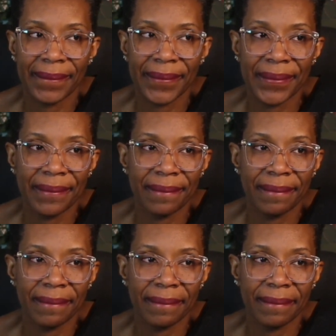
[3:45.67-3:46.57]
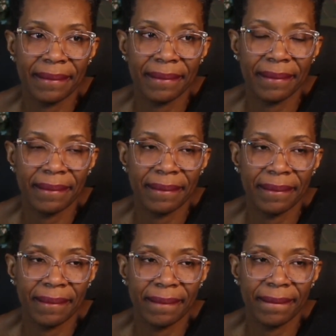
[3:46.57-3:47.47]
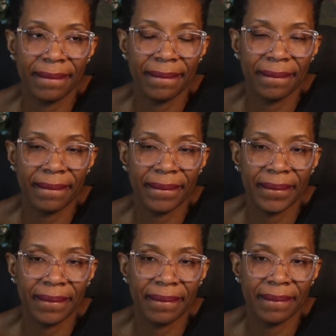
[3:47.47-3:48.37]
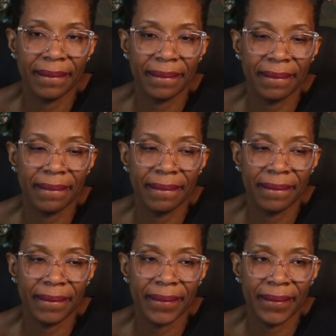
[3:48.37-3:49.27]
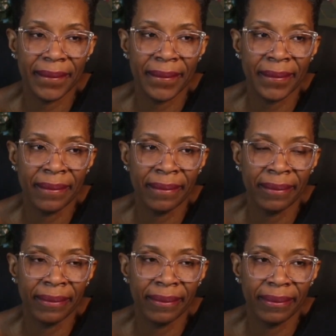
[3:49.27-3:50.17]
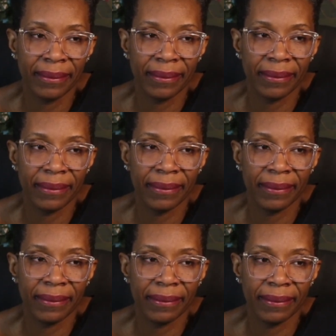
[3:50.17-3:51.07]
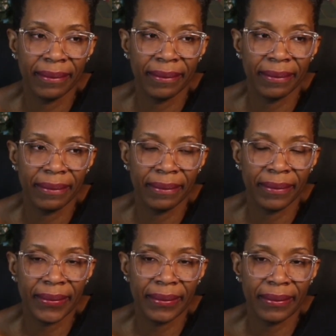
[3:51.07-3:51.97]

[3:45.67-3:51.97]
(not speaking)